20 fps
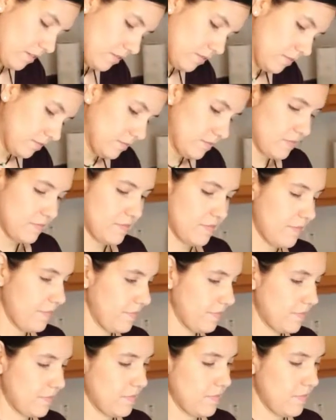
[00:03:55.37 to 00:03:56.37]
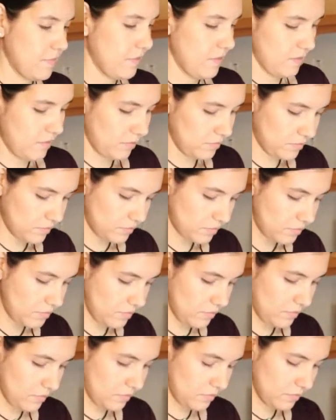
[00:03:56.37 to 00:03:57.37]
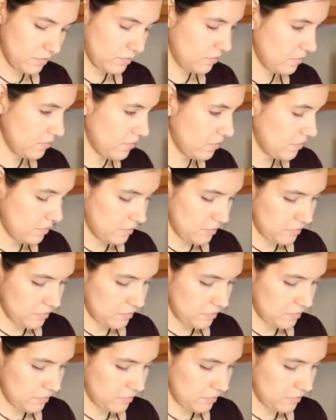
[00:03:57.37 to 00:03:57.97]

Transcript: bit of tahini with some water, a little